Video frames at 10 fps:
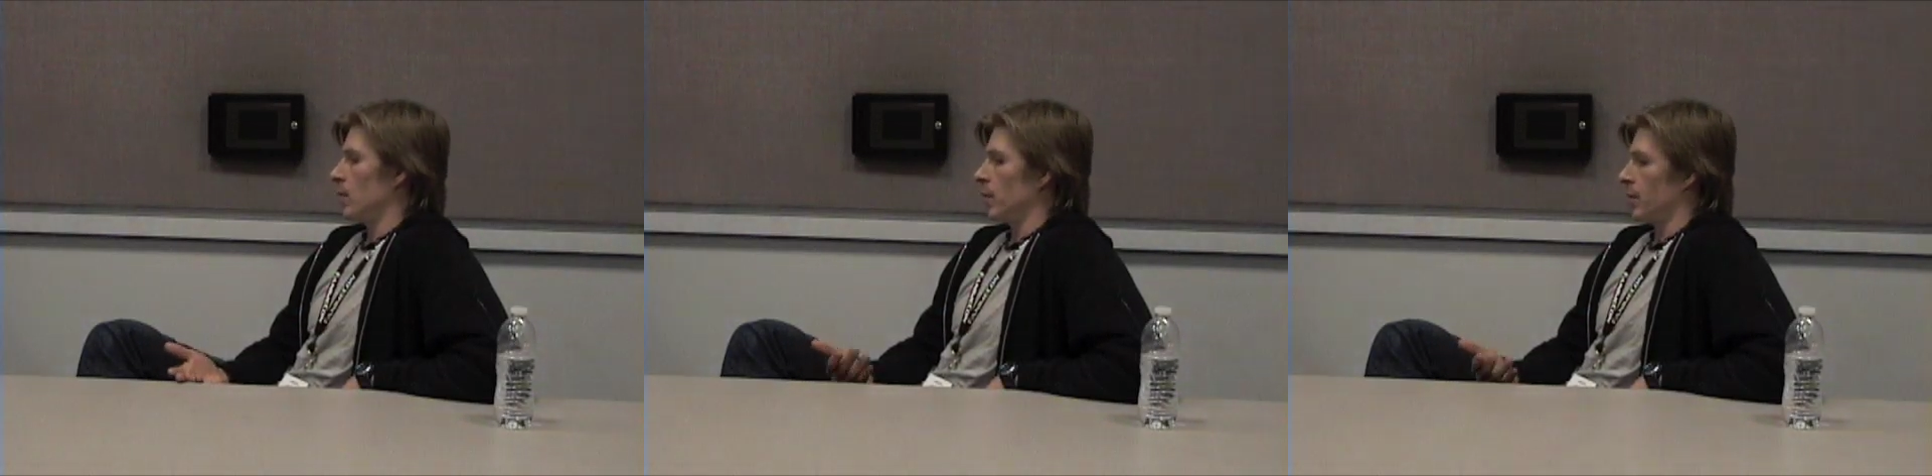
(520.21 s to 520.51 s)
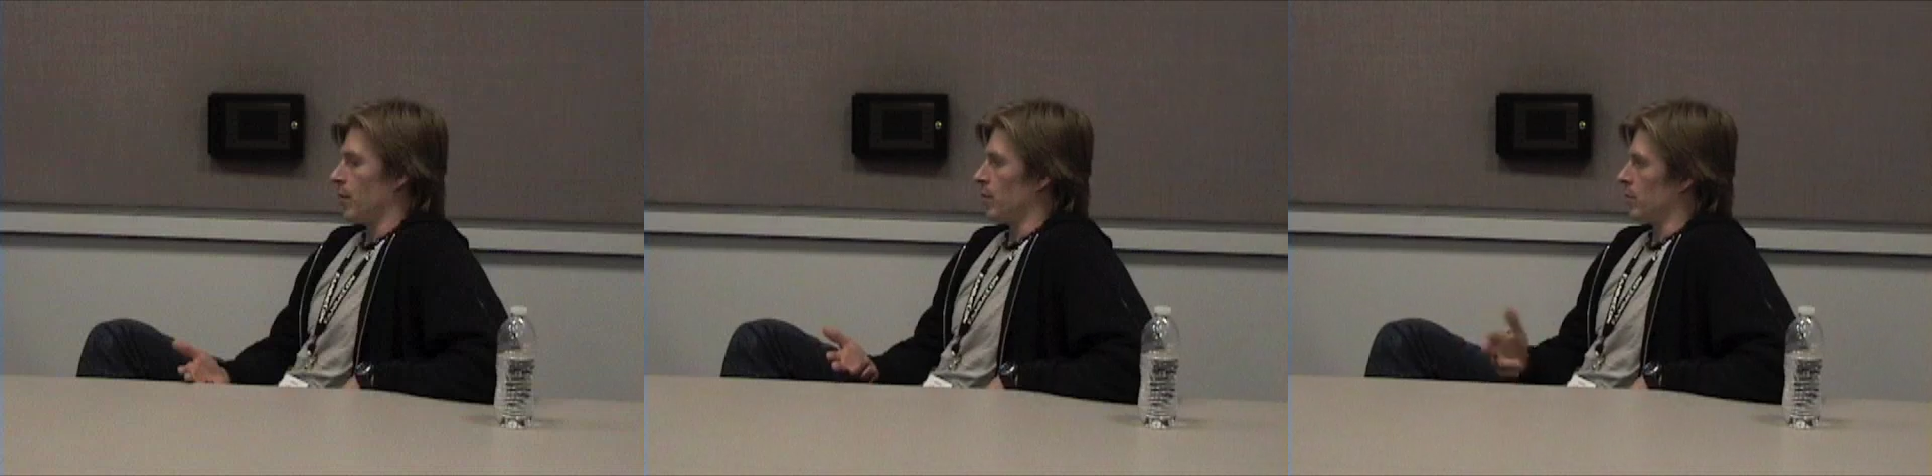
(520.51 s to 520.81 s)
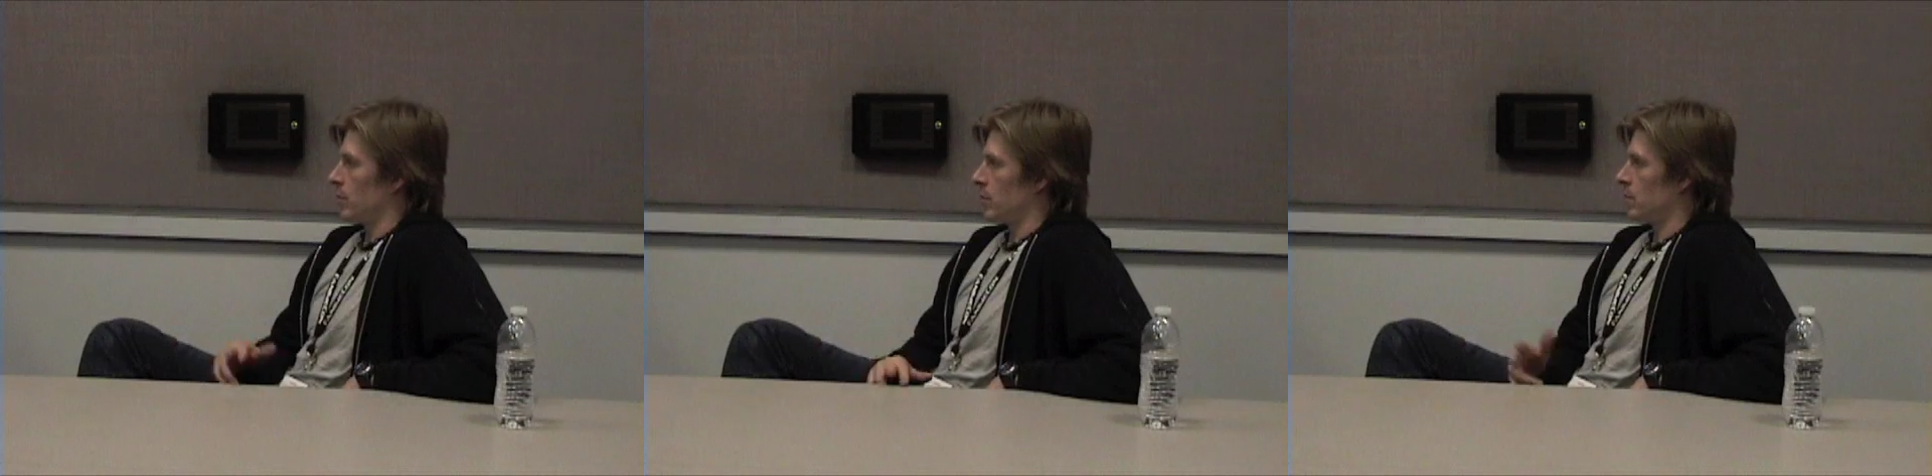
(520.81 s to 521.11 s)
with
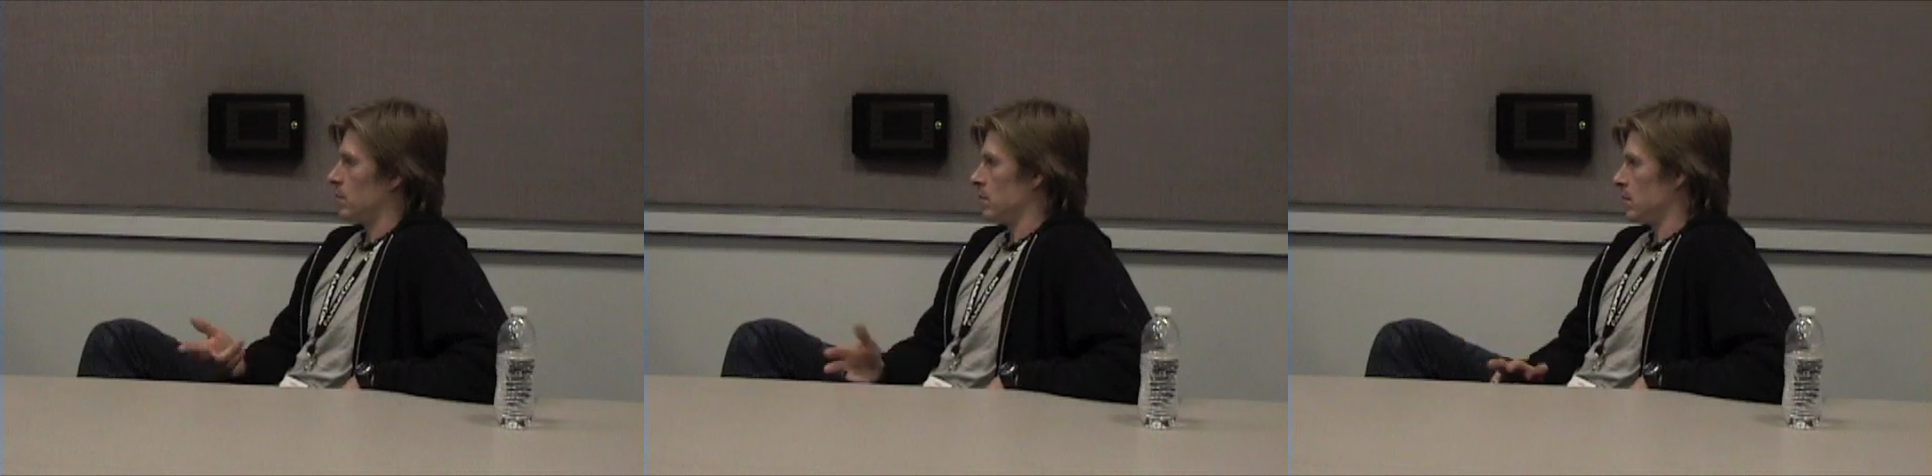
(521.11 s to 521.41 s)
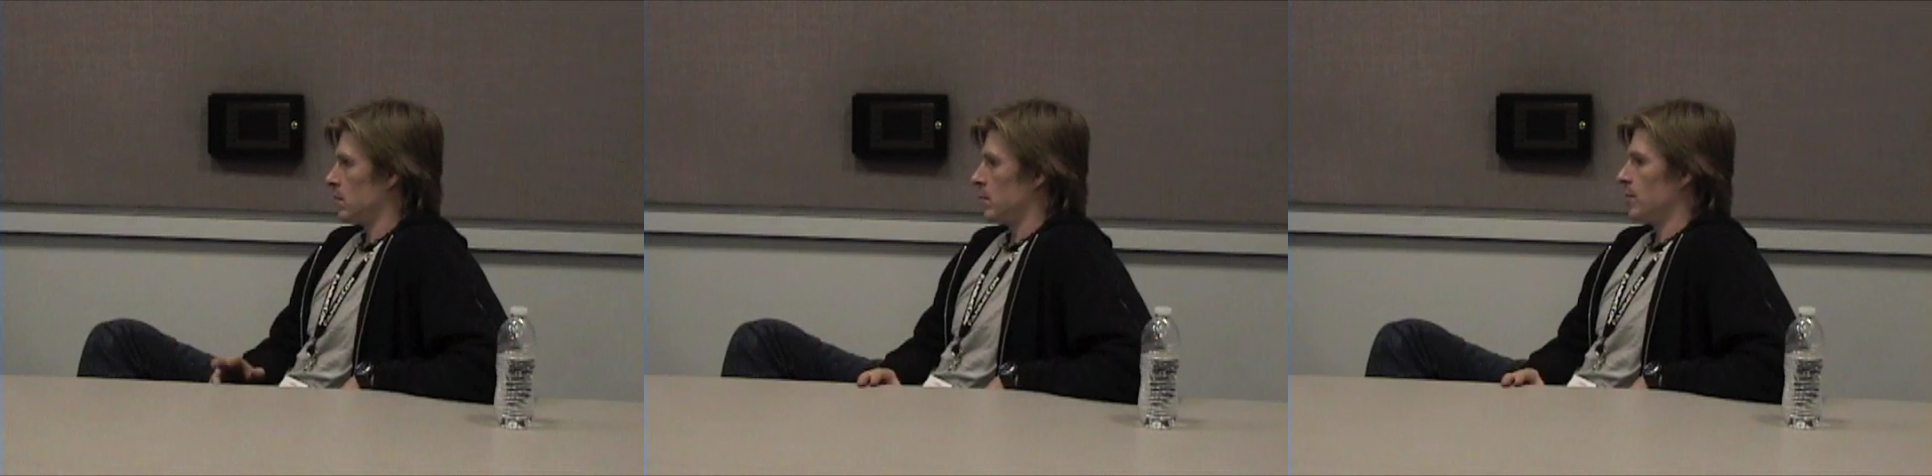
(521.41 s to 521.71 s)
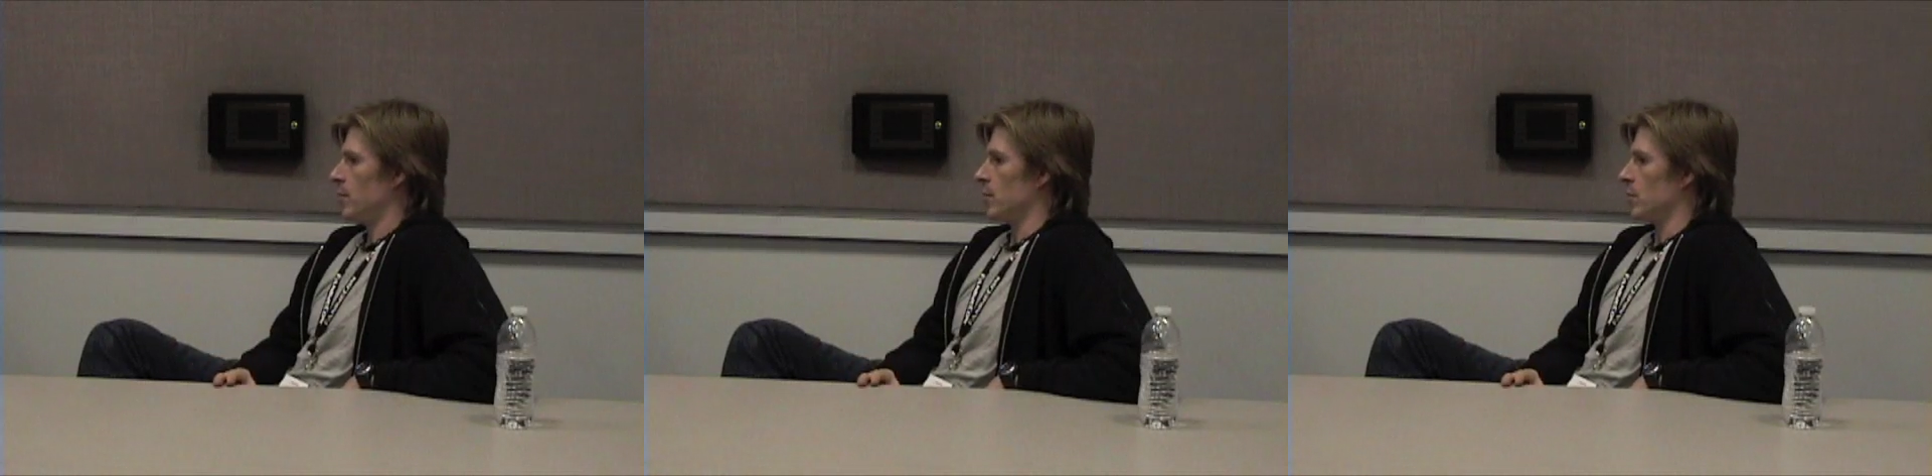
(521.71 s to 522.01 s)
those
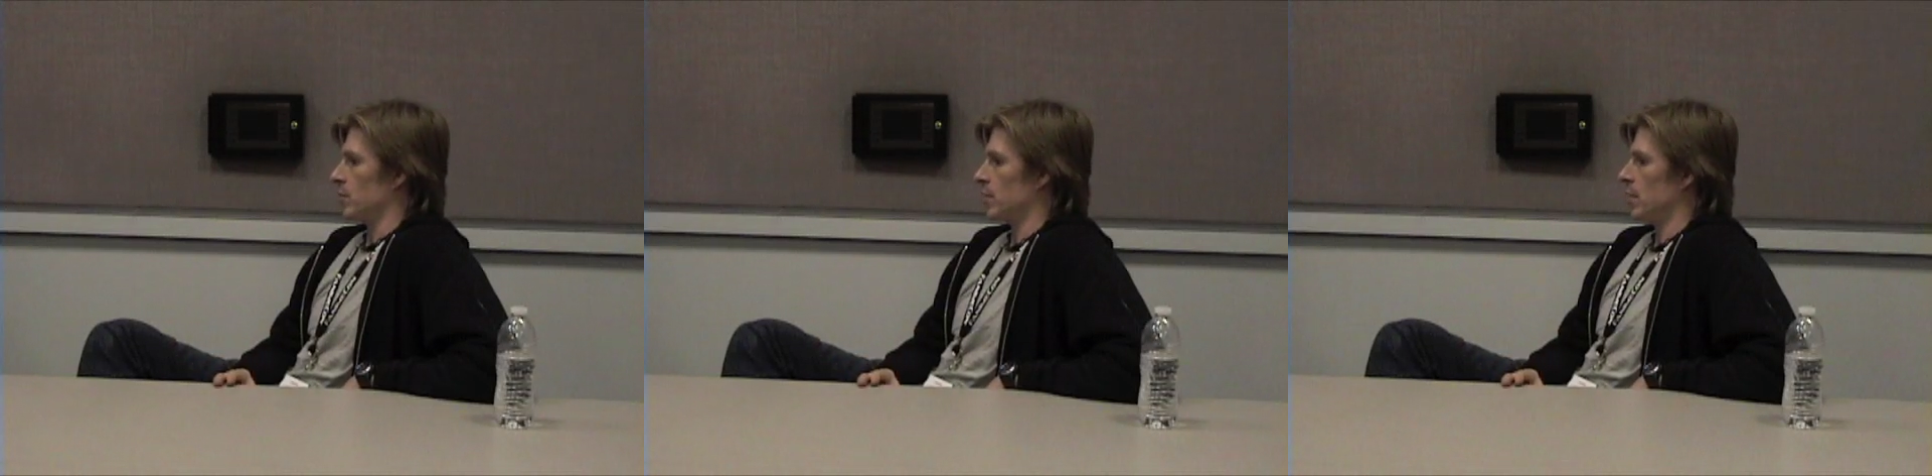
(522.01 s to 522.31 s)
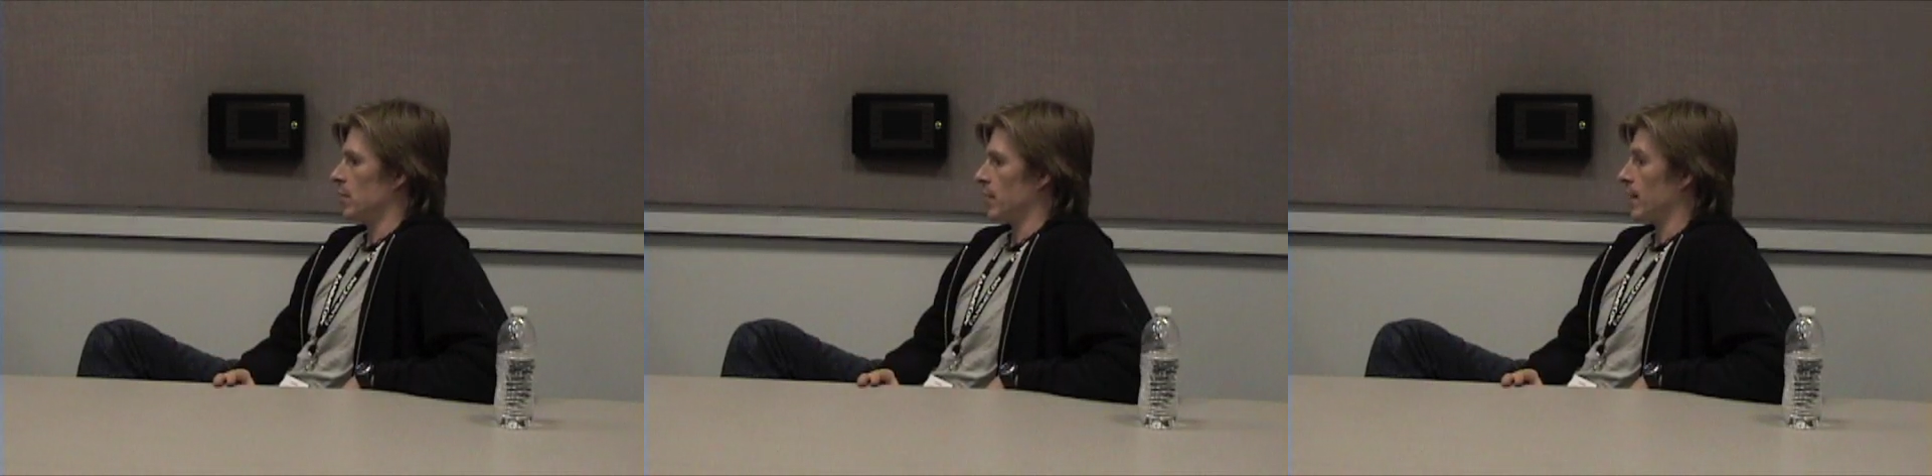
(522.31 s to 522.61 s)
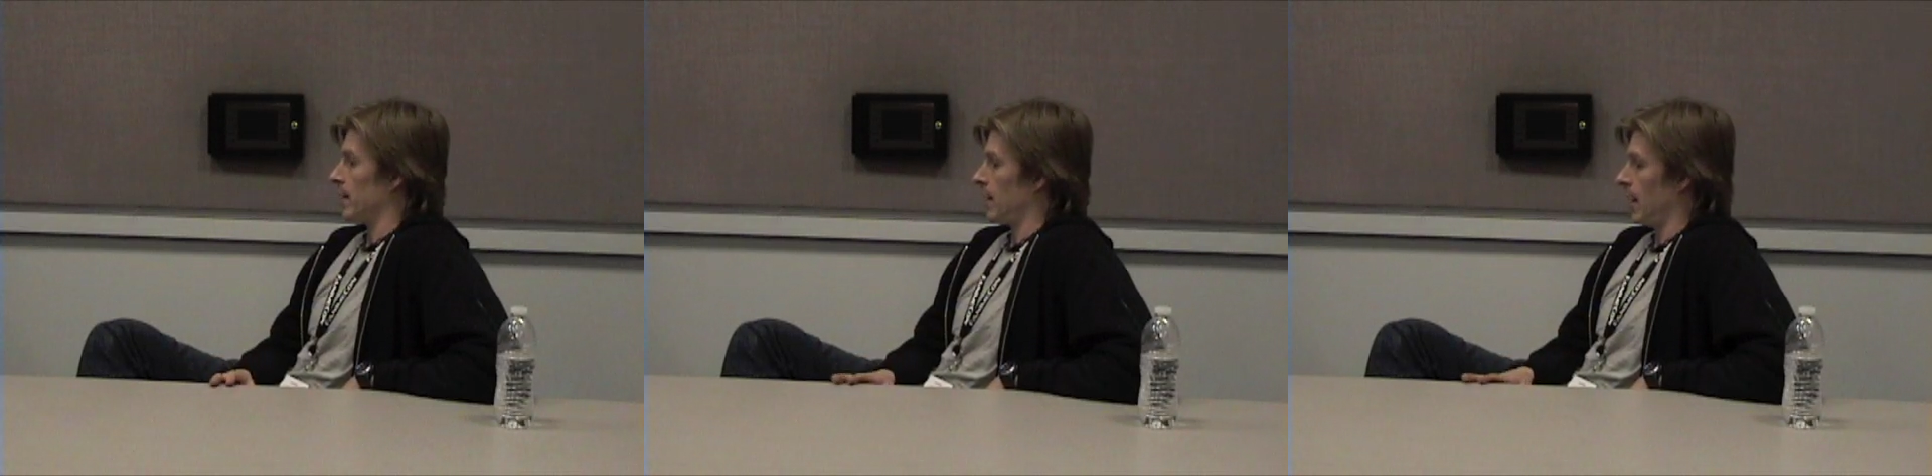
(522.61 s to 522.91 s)
physical skills
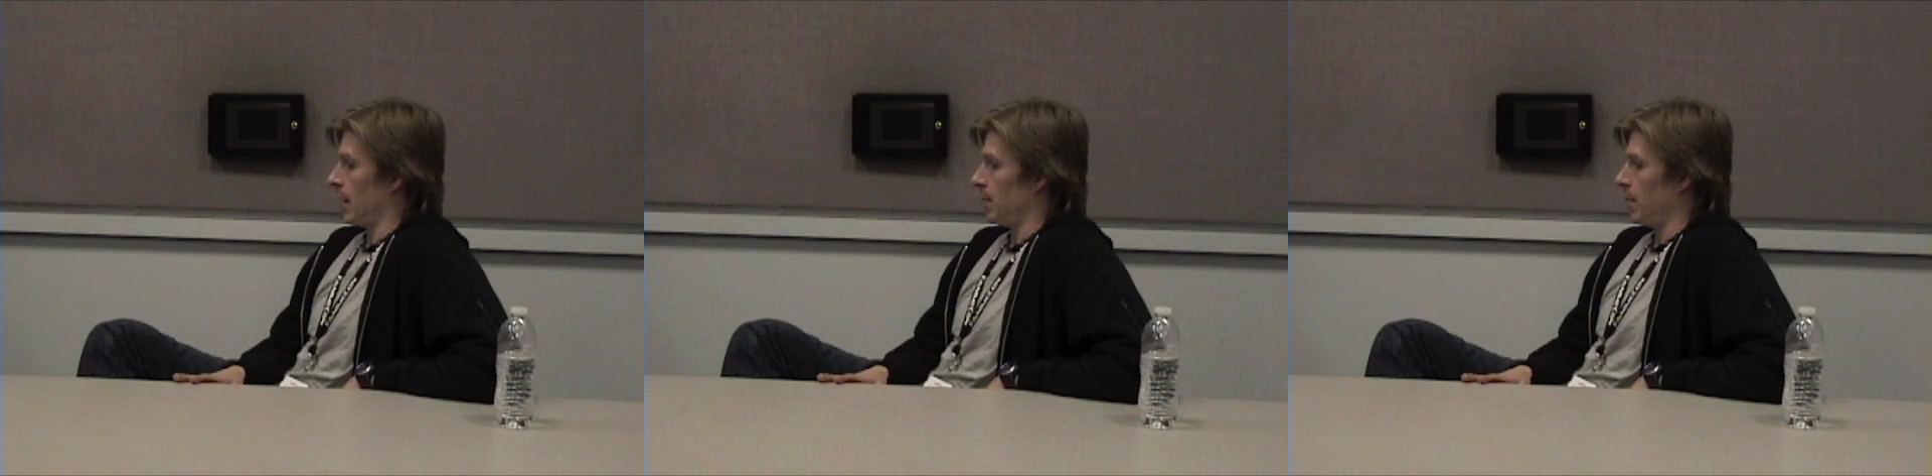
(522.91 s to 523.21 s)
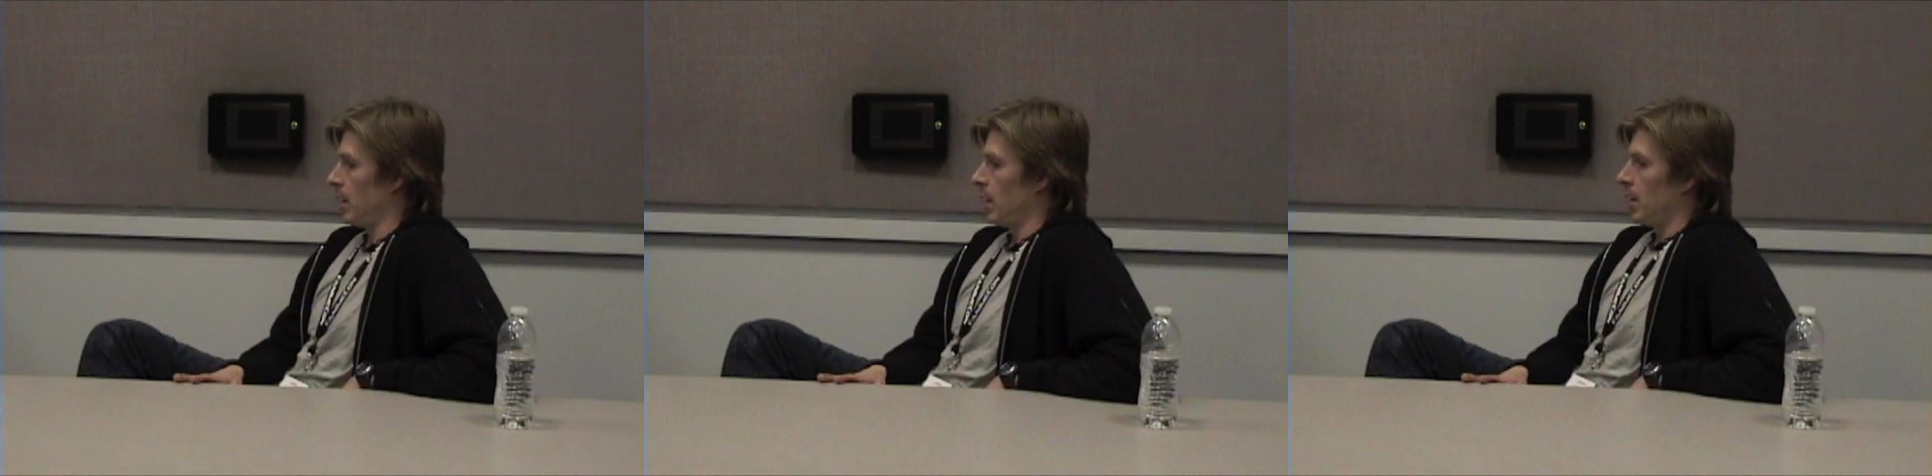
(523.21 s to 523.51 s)
at the time.